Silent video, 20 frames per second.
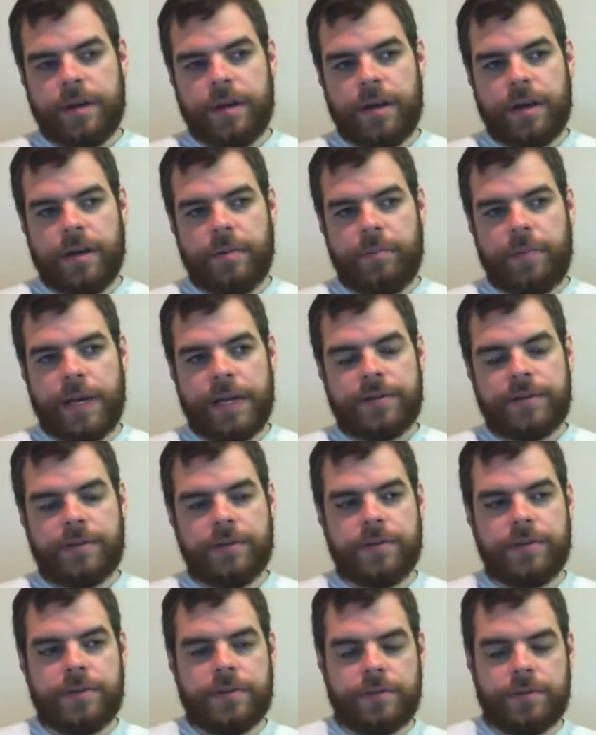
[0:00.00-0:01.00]
a
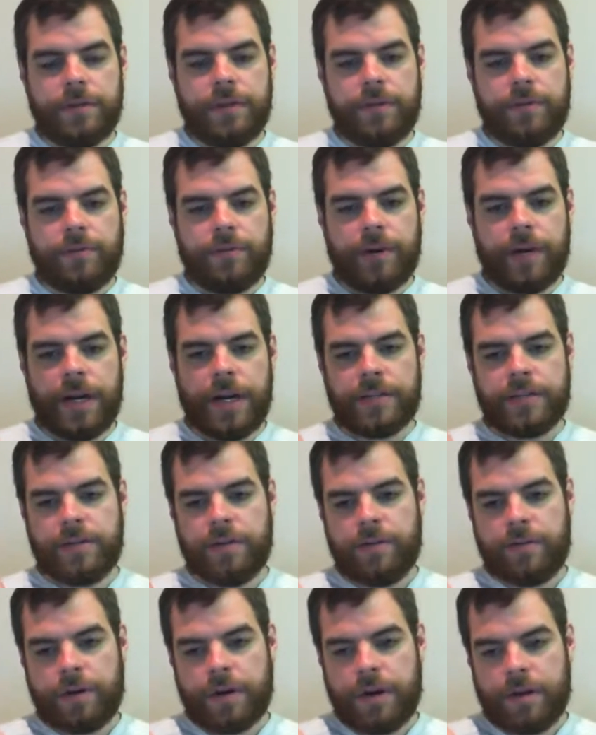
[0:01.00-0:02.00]
bachelor's degree or has
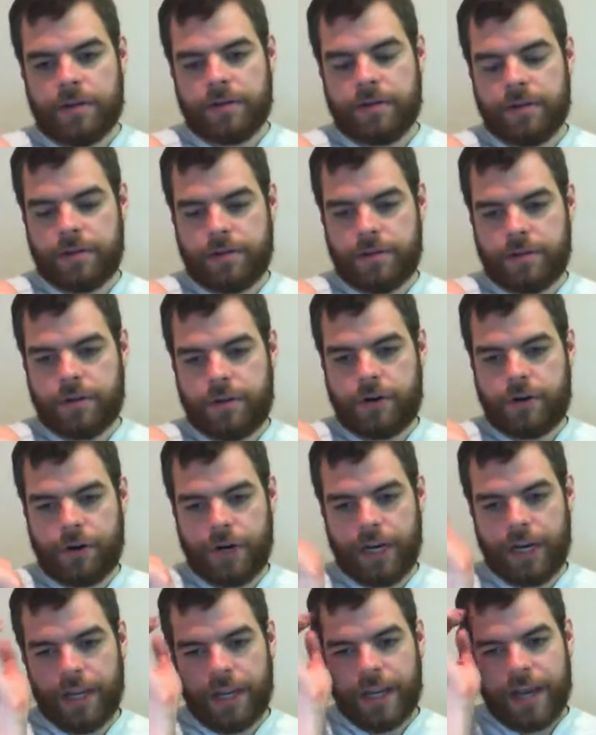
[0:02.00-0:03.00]
no college
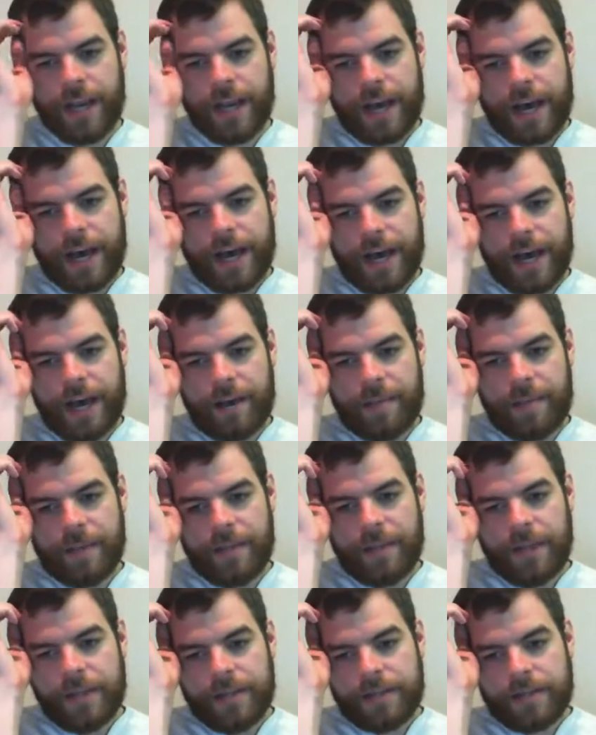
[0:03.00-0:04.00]
degree.
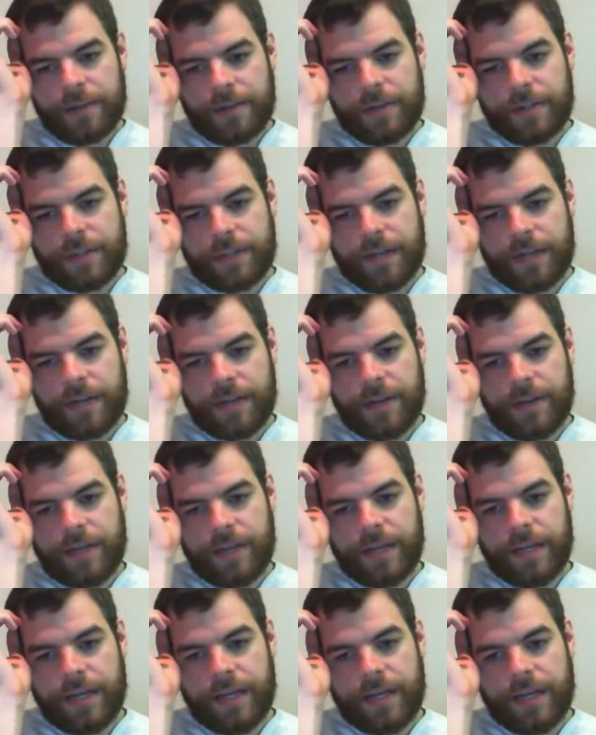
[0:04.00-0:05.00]
So it's kind of
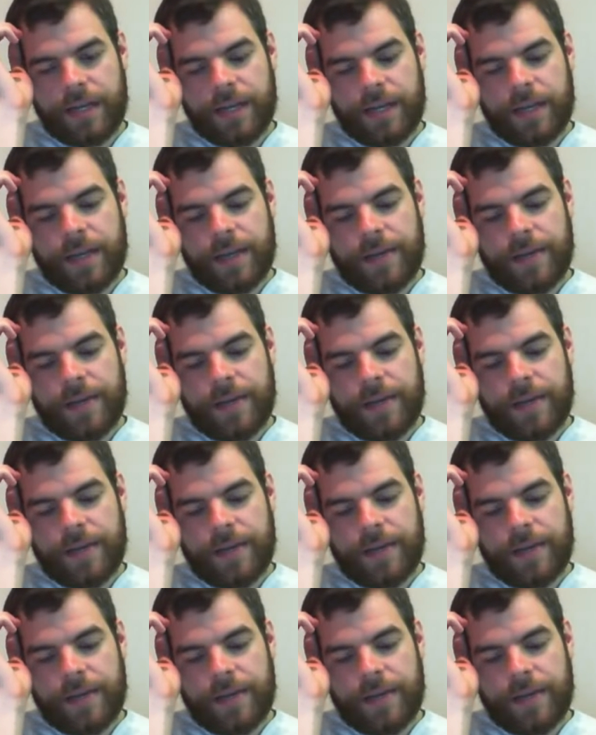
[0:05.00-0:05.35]
like,